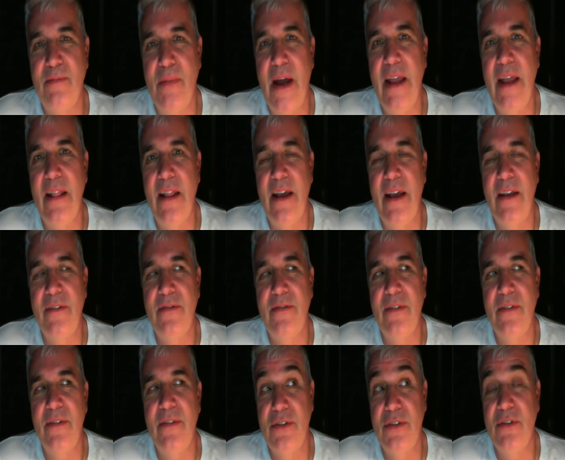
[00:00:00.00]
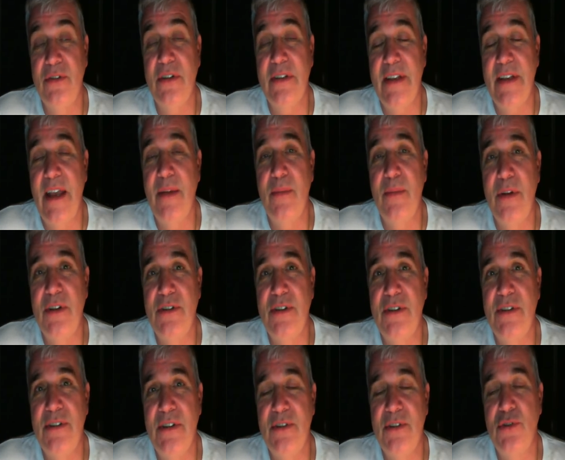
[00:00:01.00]
my life, and she looked at me
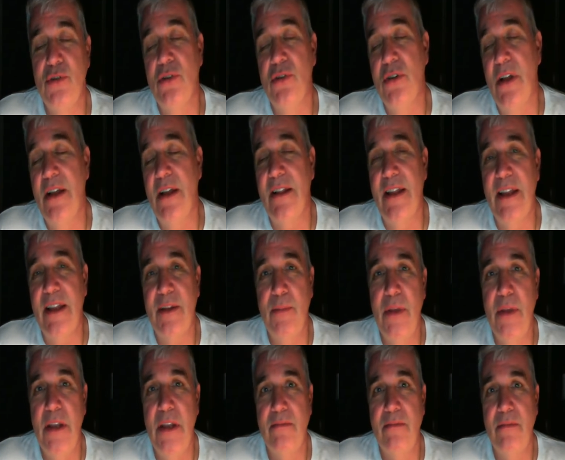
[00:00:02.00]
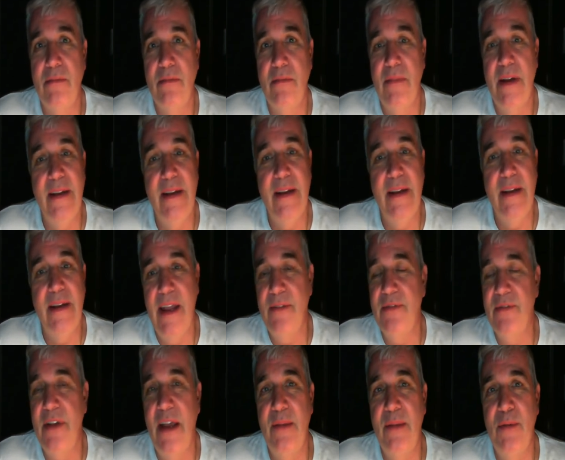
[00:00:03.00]
and she says, "You're a lot like me. I didn't
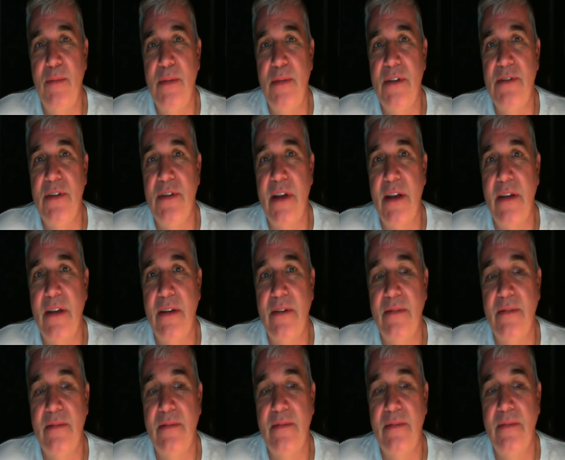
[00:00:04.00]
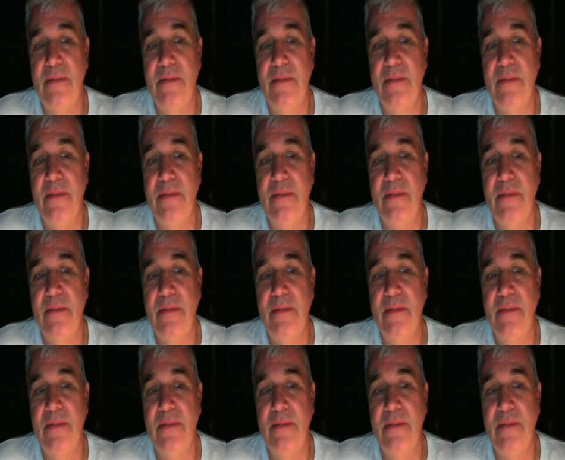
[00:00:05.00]
have time to be sick."